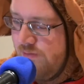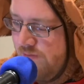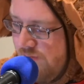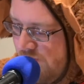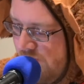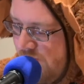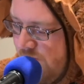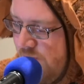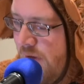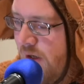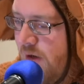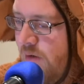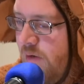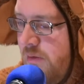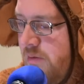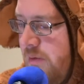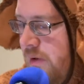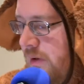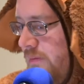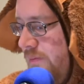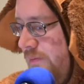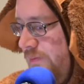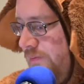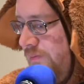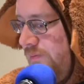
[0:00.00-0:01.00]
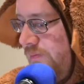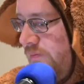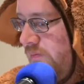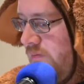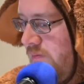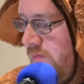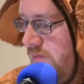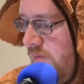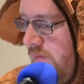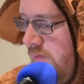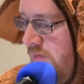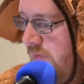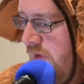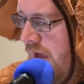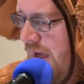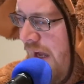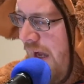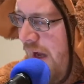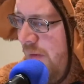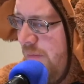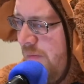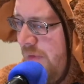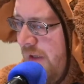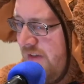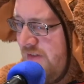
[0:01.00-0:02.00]
Bear with me.
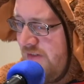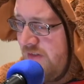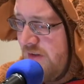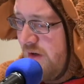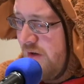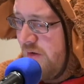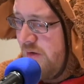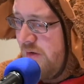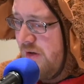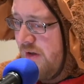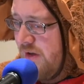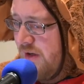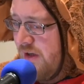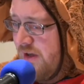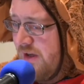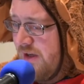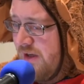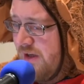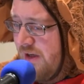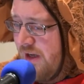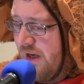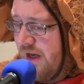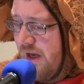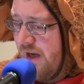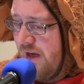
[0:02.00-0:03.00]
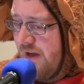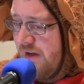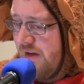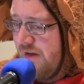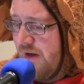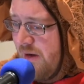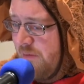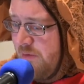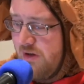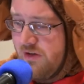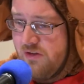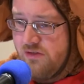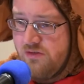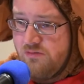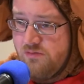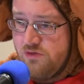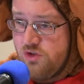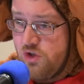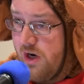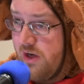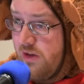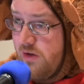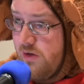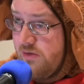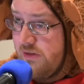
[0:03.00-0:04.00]
And so I'm going to
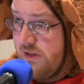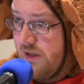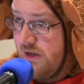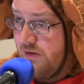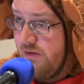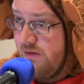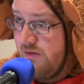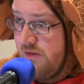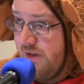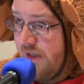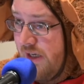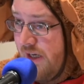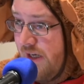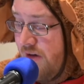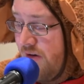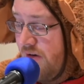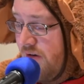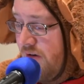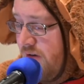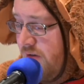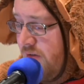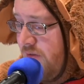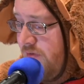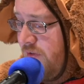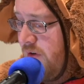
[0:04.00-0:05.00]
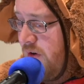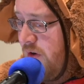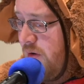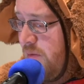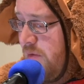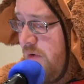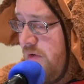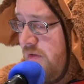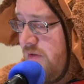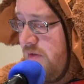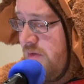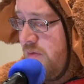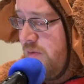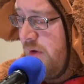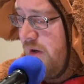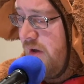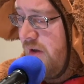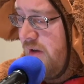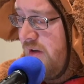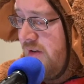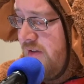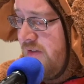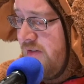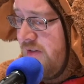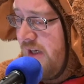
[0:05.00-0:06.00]
try those out at our photo booth as
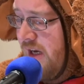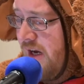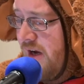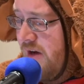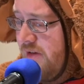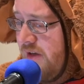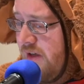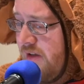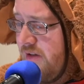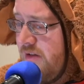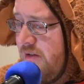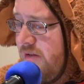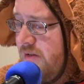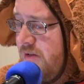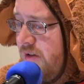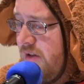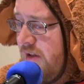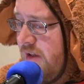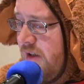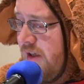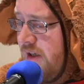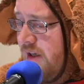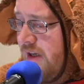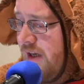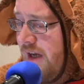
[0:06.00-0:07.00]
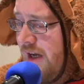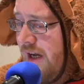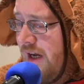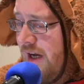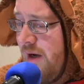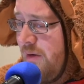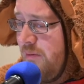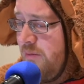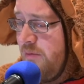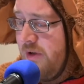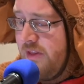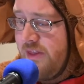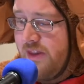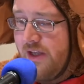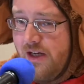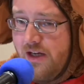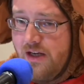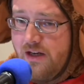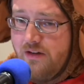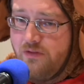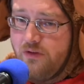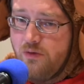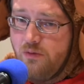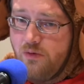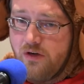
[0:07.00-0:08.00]
well and see how they do. But then
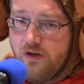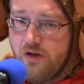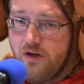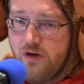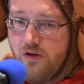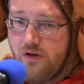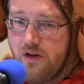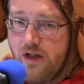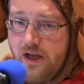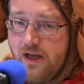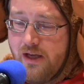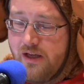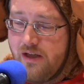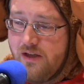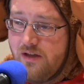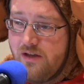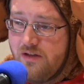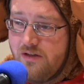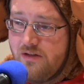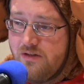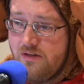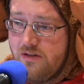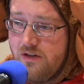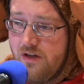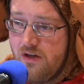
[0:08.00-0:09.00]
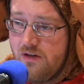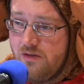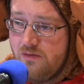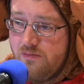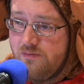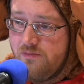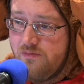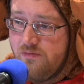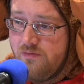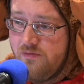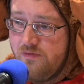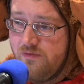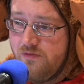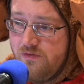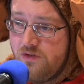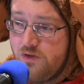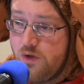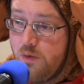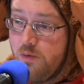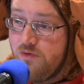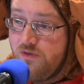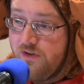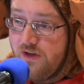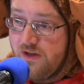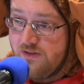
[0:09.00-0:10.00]
if you want to go like
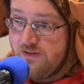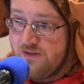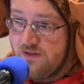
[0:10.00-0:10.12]
super fancy,